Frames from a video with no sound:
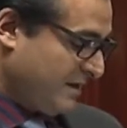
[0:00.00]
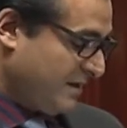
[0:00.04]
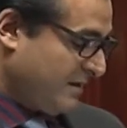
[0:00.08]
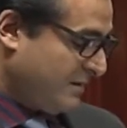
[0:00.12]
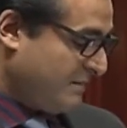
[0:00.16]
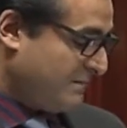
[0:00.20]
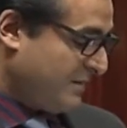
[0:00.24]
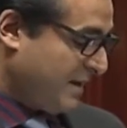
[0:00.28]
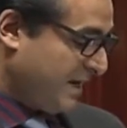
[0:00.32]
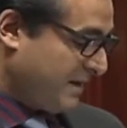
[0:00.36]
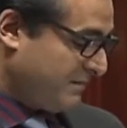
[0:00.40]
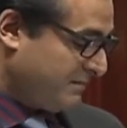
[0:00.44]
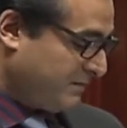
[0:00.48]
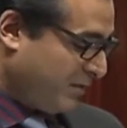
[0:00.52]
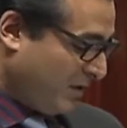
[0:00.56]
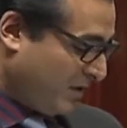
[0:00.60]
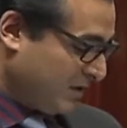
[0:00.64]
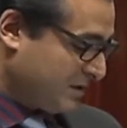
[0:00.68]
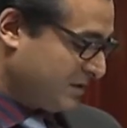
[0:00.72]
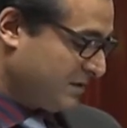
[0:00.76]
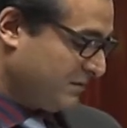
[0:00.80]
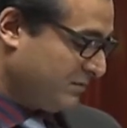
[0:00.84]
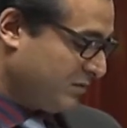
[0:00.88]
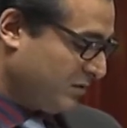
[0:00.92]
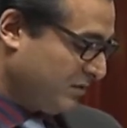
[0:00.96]
made
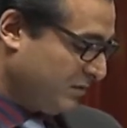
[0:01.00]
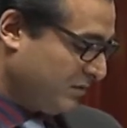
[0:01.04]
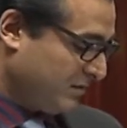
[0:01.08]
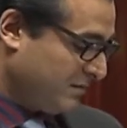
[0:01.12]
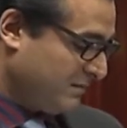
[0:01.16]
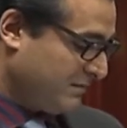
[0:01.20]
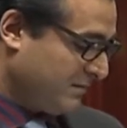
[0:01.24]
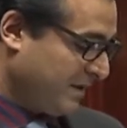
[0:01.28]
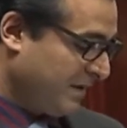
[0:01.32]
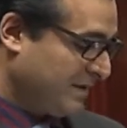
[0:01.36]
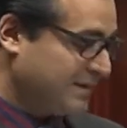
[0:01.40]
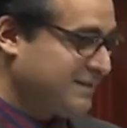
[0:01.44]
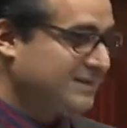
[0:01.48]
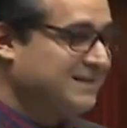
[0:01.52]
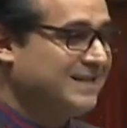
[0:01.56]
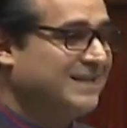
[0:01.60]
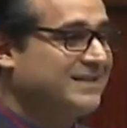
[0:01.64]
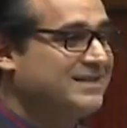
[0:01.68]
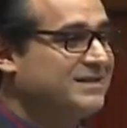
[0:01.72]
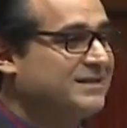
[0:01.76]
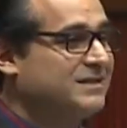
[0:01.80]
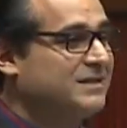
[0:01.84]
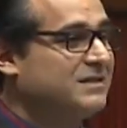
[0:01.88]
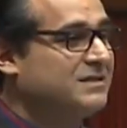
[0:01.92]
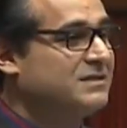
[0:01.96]
possible by
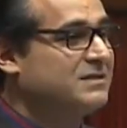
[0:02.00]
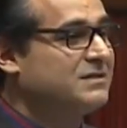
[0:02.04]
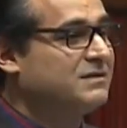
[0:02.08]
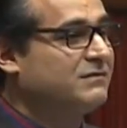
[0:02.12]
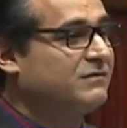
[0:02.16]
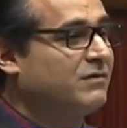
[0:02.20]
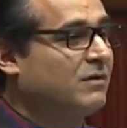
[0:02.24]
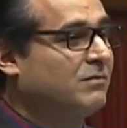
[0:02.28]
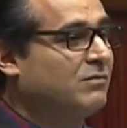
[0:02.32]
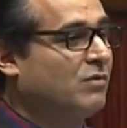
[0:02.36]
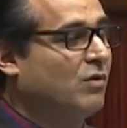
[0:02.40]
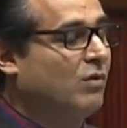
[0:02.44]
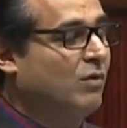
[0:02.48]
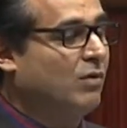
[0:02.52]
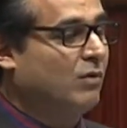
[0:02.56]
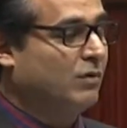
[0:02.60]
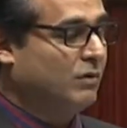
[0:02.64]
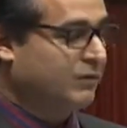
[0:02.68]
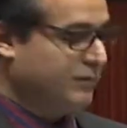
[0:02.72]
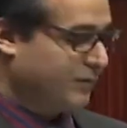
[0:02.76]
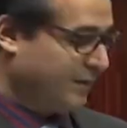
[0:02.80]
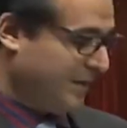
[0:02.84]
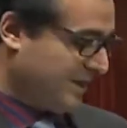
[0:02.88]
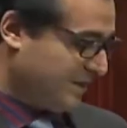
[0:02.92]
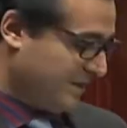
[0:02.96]
assistance from all
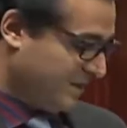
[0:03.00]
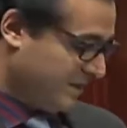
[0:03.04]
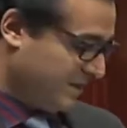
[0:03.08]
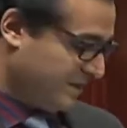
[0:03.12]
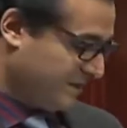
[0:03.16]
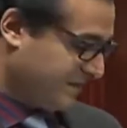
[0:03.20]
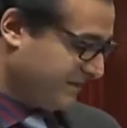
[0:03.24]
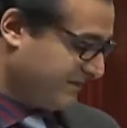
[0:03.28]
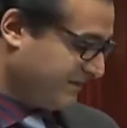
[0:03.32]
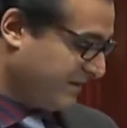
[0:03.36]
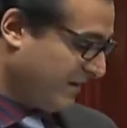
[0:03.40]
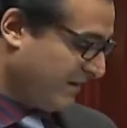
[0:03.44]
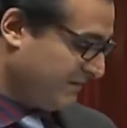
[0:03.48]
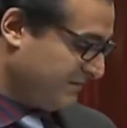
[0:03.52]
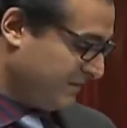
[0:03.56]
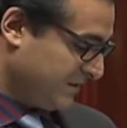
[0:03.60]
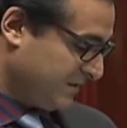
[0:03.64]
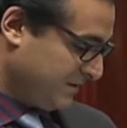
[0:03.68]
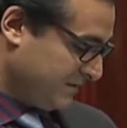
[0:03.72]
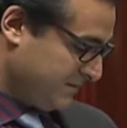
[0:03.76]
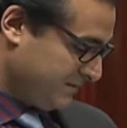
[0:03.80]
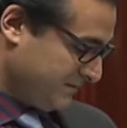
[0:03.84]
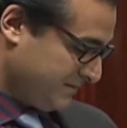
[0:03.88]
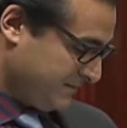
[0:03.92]
3 tiers of government.